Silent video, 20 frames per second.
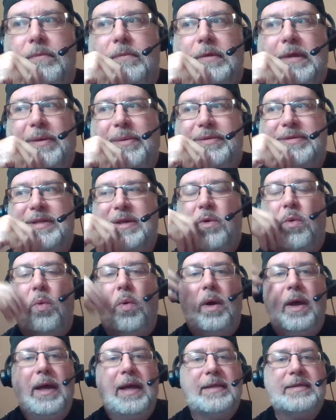I was like,
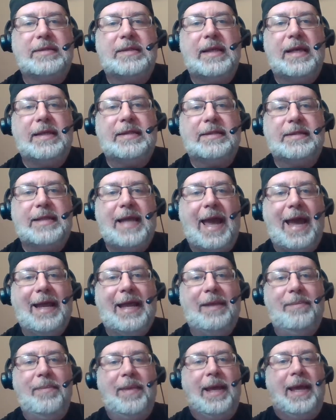it's
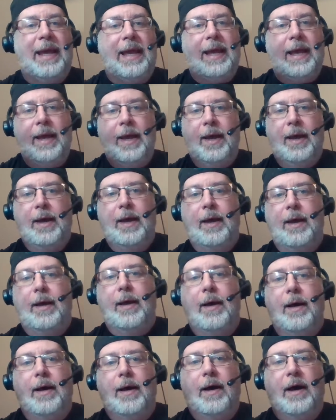taking me
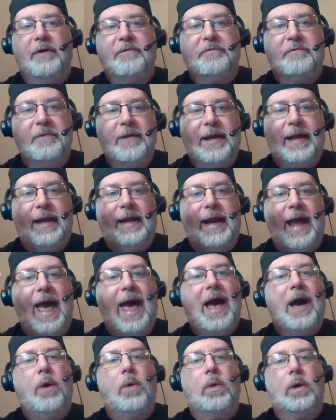a freaking
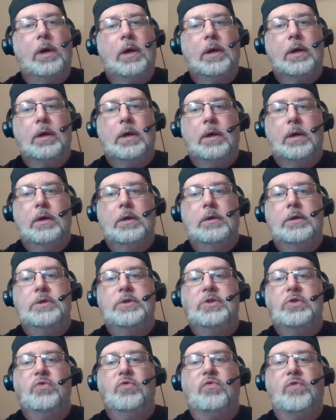hour
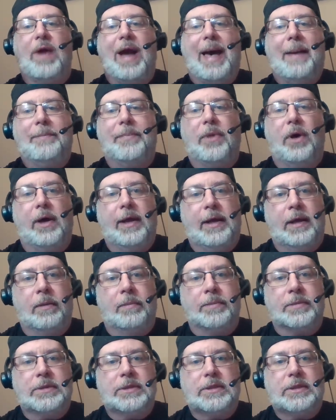to wrap
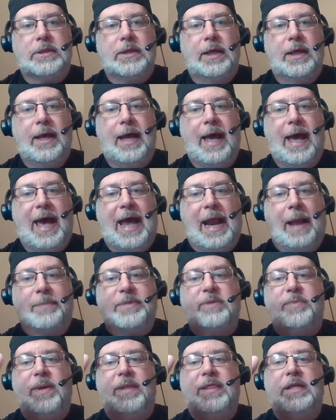items, and I'm
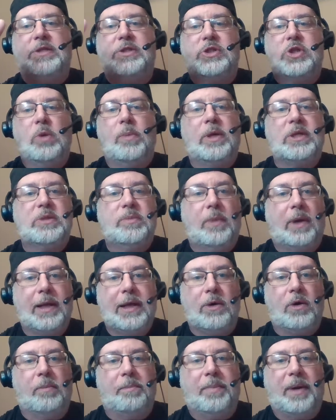spending so much money
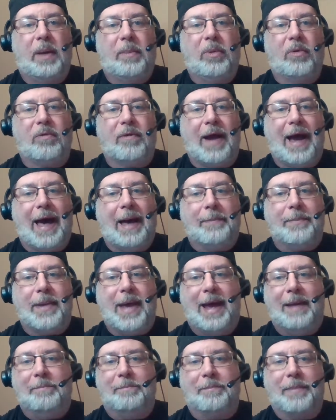on bubble wrap
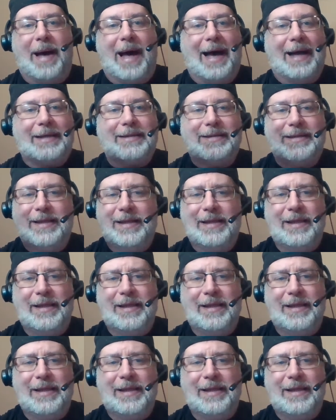and box.